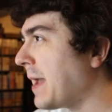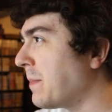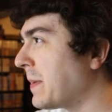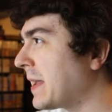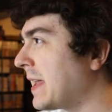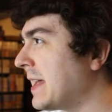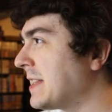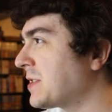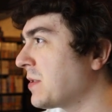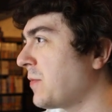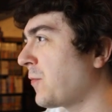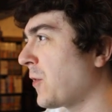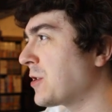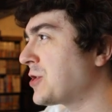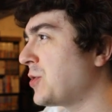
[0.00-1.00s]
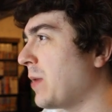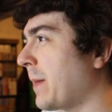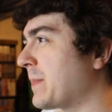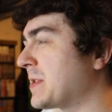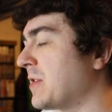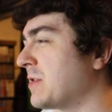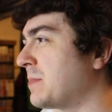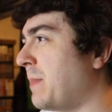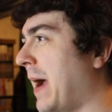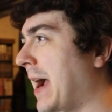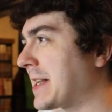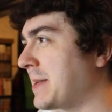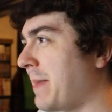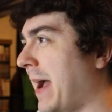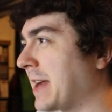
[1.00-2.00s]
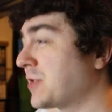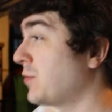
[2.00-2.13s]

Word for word: begins the first two episodes back to back.